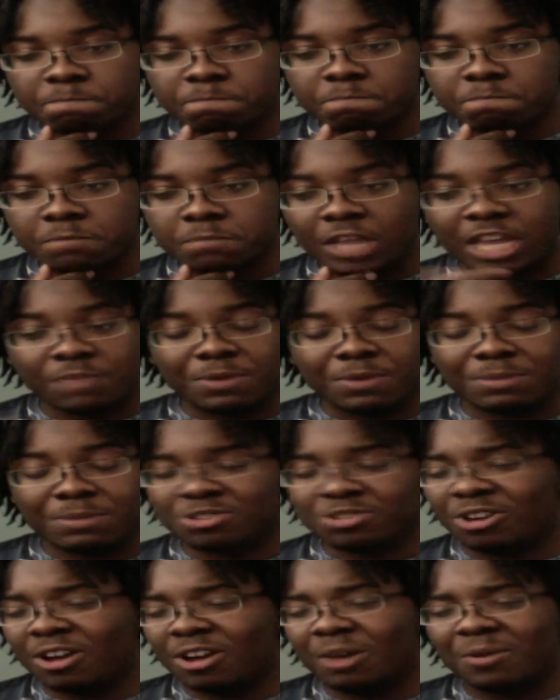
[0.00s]
that's pretty
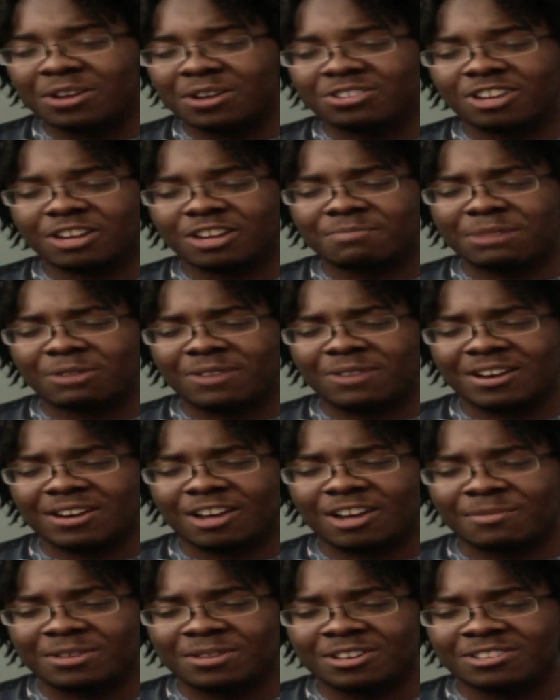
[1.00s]
much all I want to talk about right
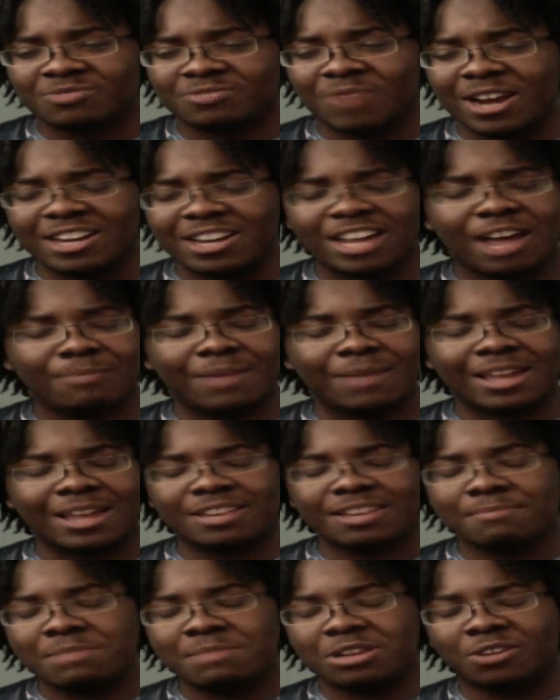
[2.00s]
now, because right now I'm like
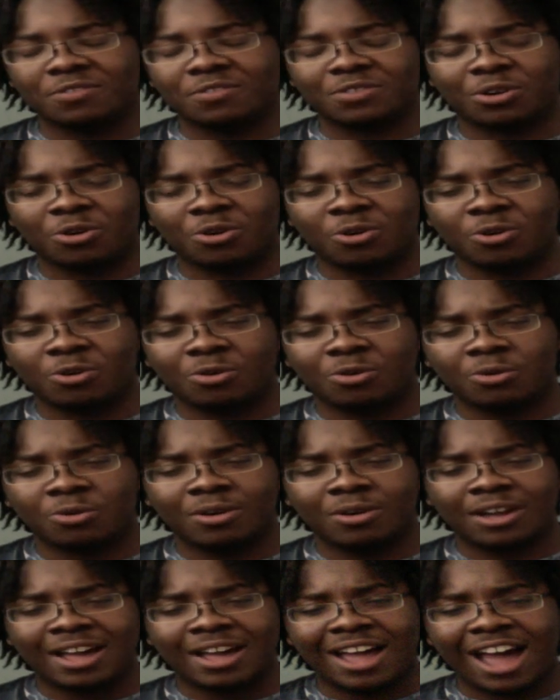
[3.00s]
in the middle of the whole
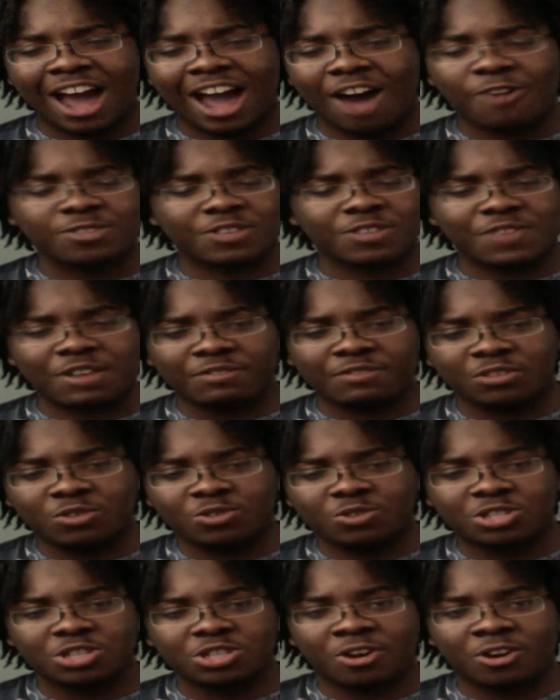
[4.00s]
House of
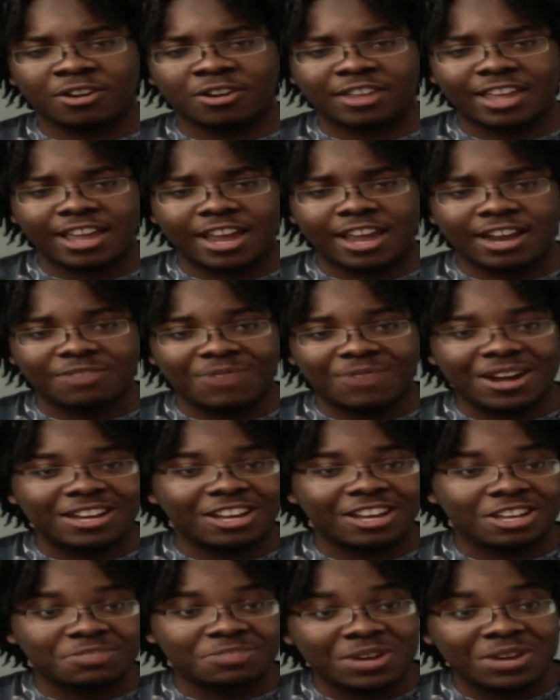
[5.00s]
Evolution arc, and right
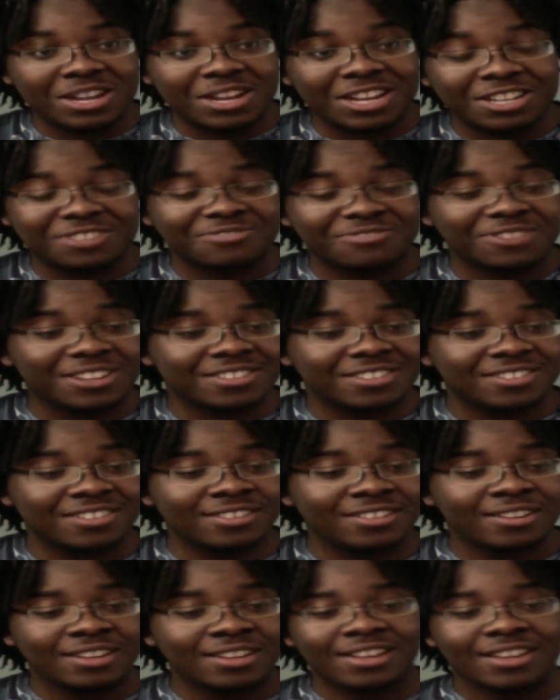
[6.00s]
now it's pretty
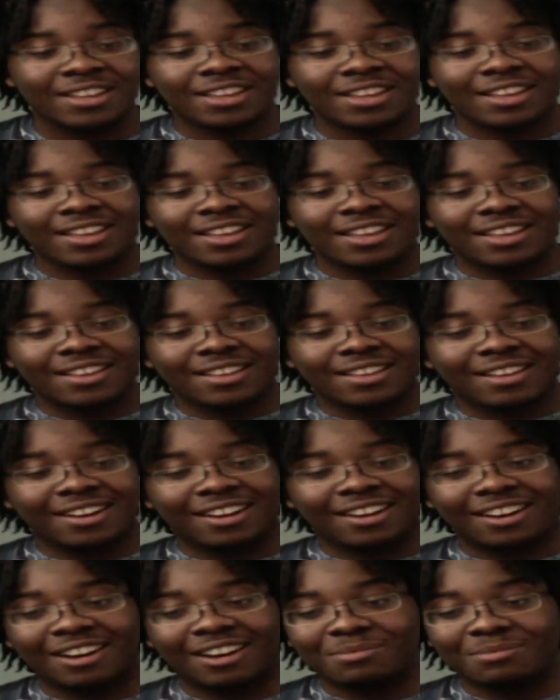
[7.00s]
interesting.
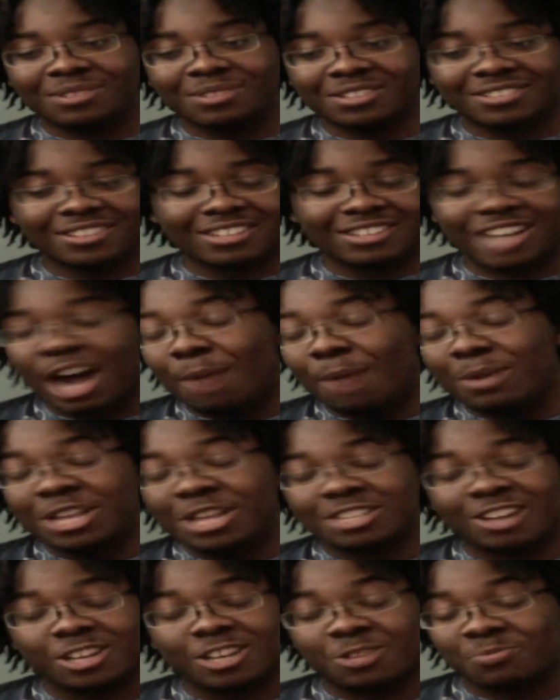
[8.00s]
The
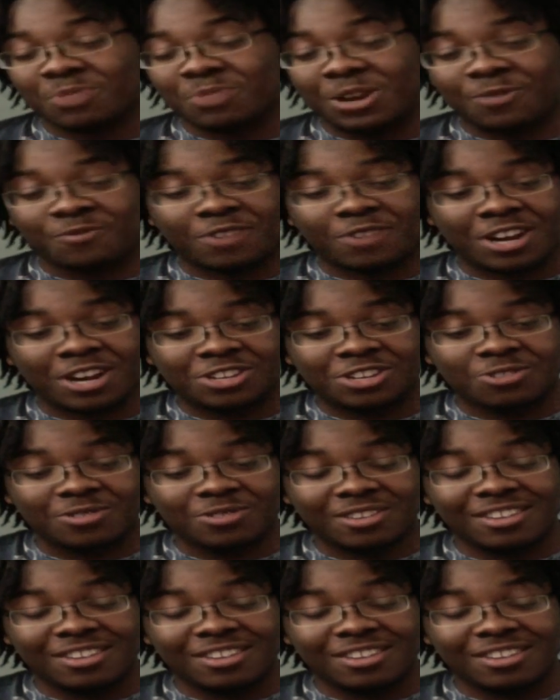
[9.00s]
comedy is also pretty funny too.